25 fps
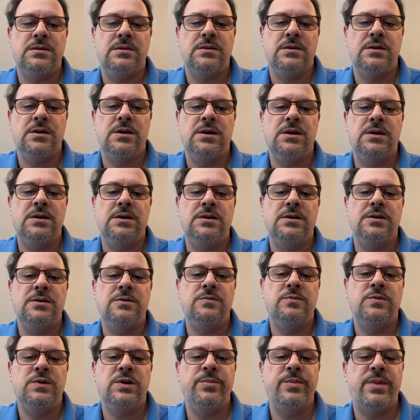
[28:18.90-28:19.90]
Uh-oh,
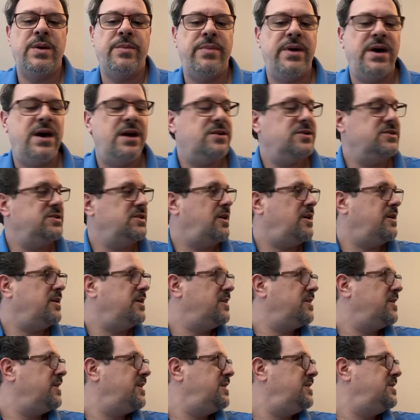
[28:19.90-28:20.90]
one of my batteries. Y'all
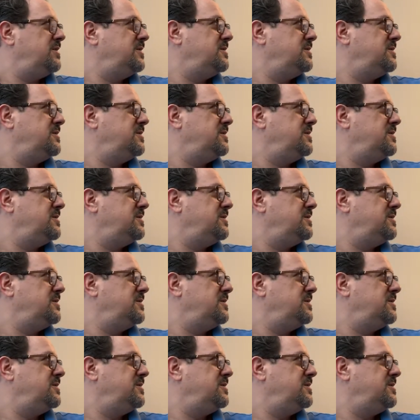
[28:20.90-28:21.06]
hear it?